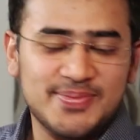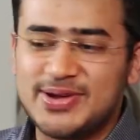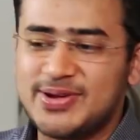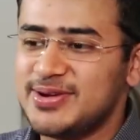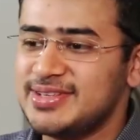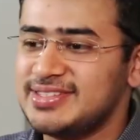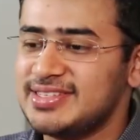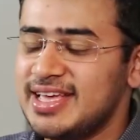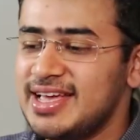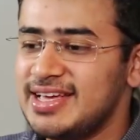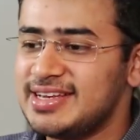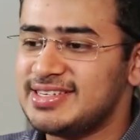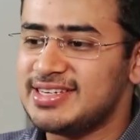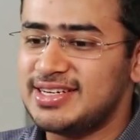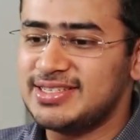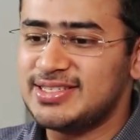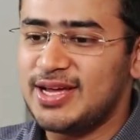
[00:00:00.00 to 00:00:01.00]
because
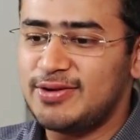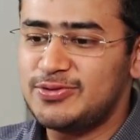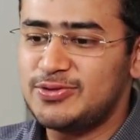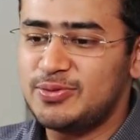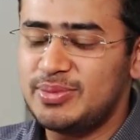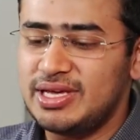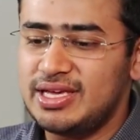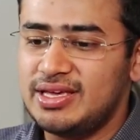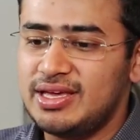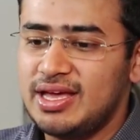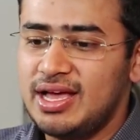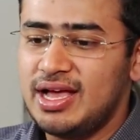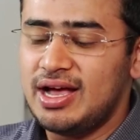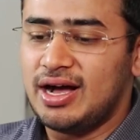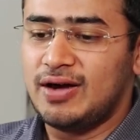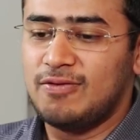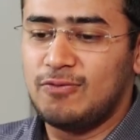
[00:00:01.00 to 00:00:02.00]
it turned out to be
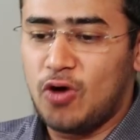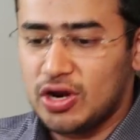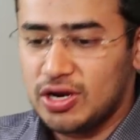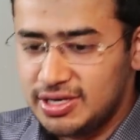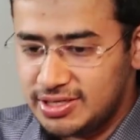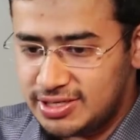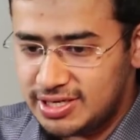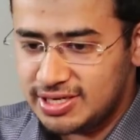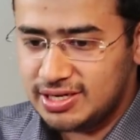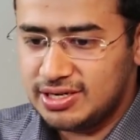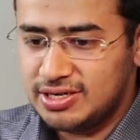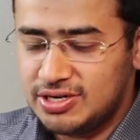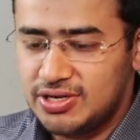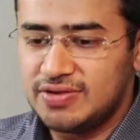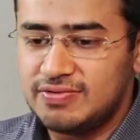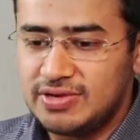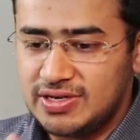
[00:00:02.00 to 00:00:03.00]
a volunteer
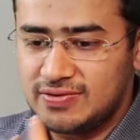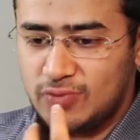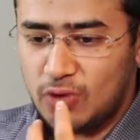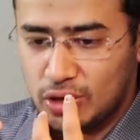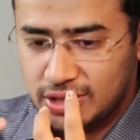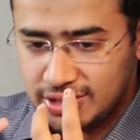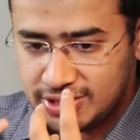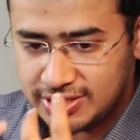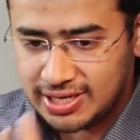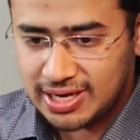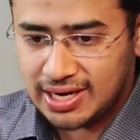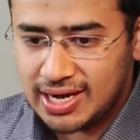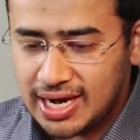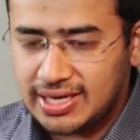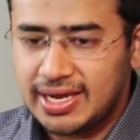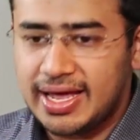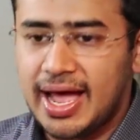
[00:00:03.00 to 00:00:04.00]
driven, volunteer
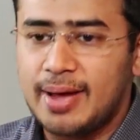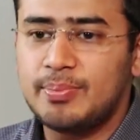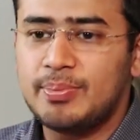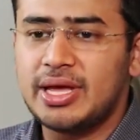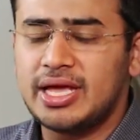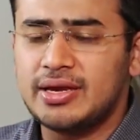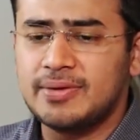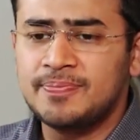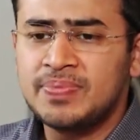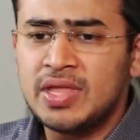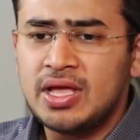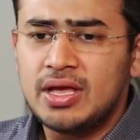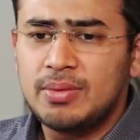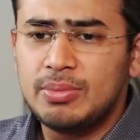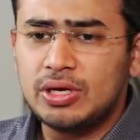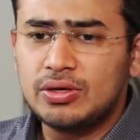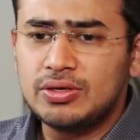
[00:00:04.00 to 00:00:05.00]
led campaign,
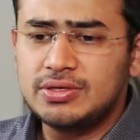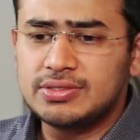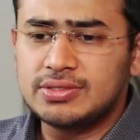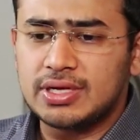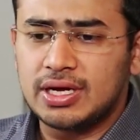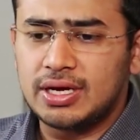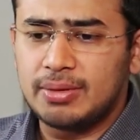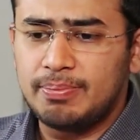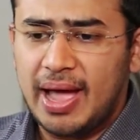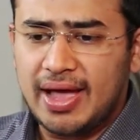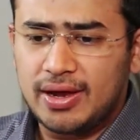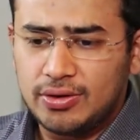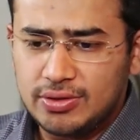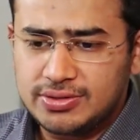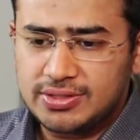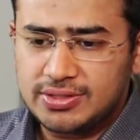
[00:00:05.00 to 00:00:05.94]
because Bangalore